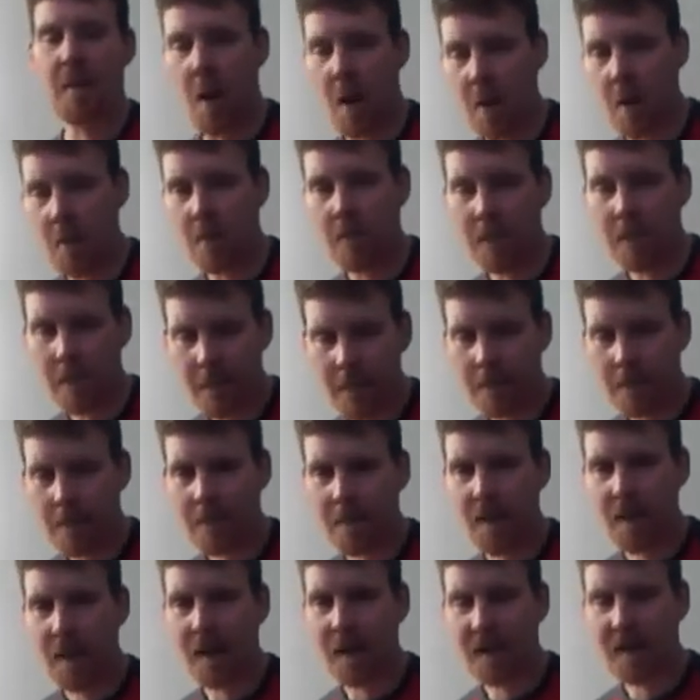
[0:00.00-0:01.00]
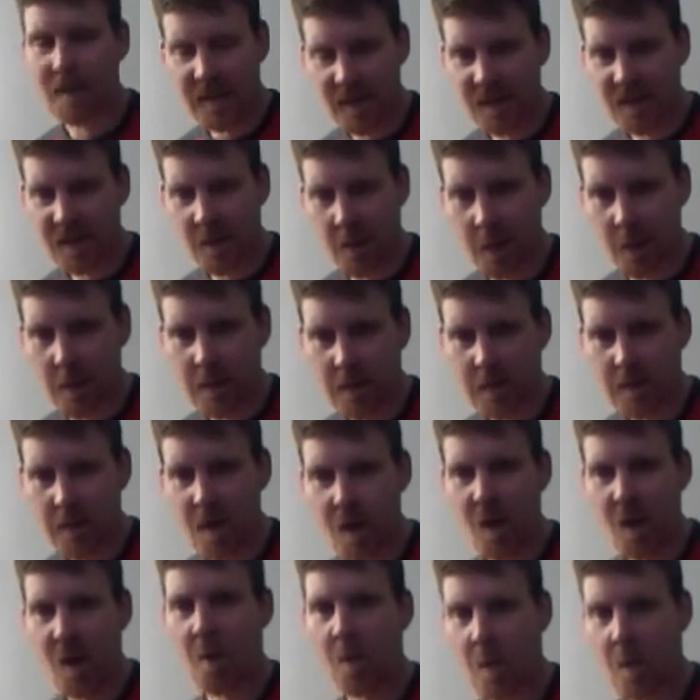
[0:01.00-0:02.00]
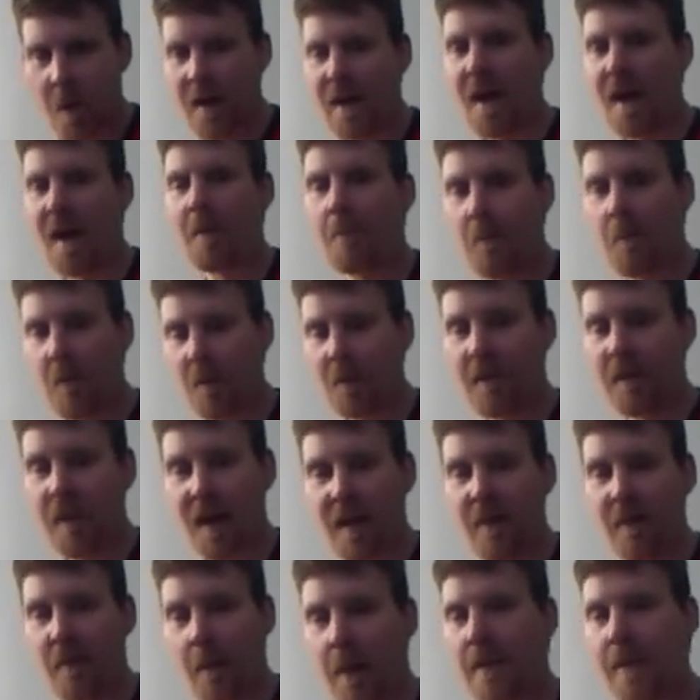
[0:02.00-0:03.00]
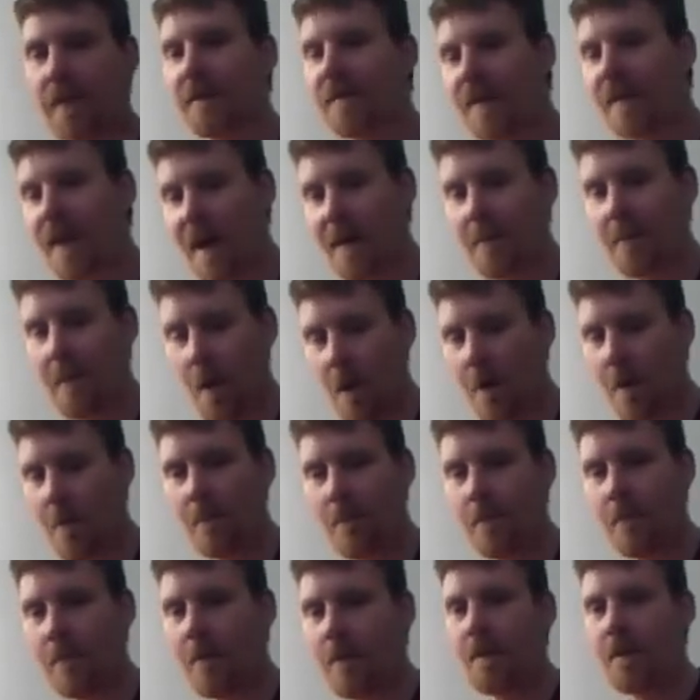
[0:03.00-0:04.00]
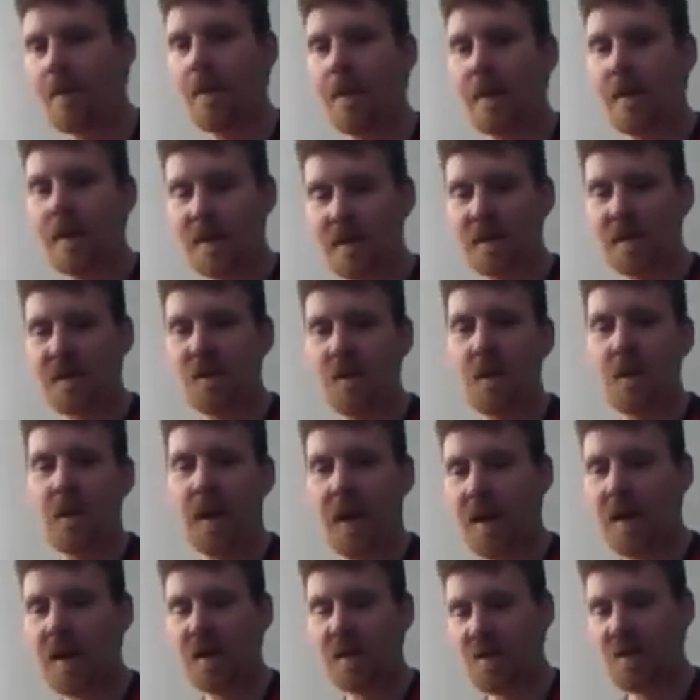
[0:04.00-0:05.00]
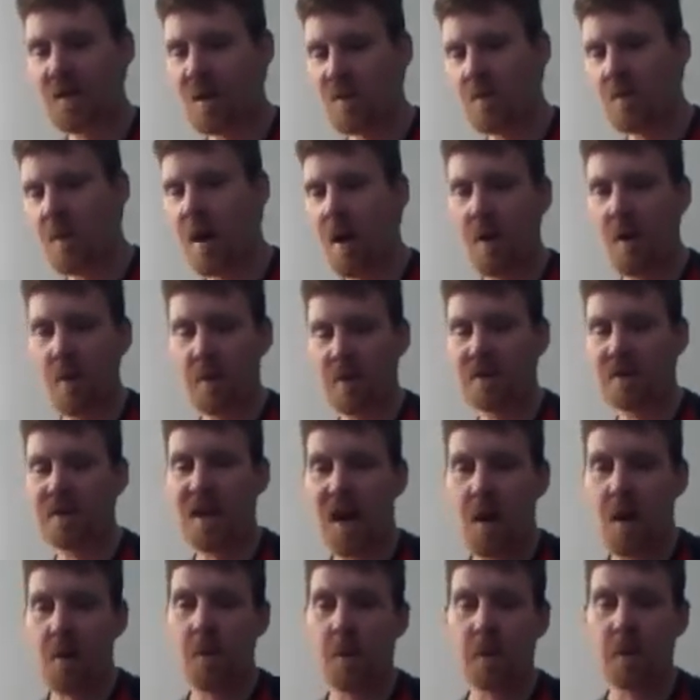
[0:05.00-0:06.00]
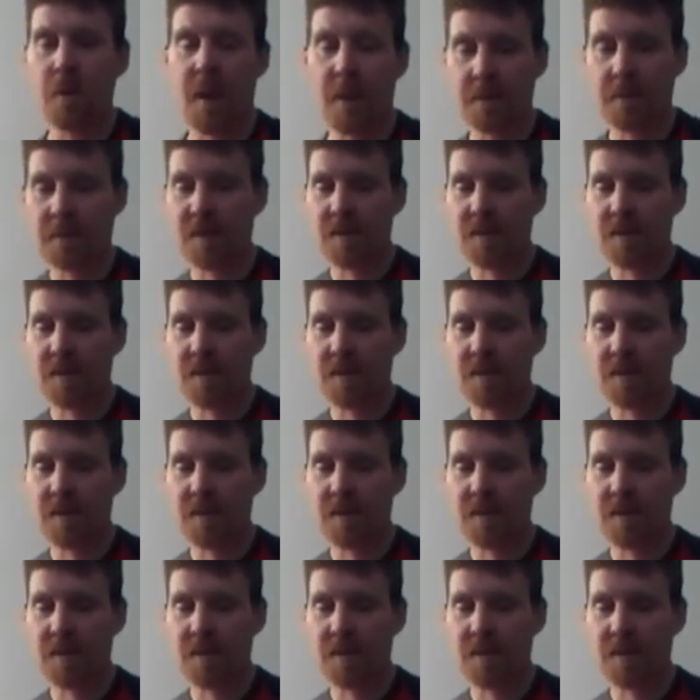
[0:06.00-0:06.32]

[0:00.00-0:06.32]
I bought one of them, came home, listened to it, ran out, bought the other one, came home, listened to it,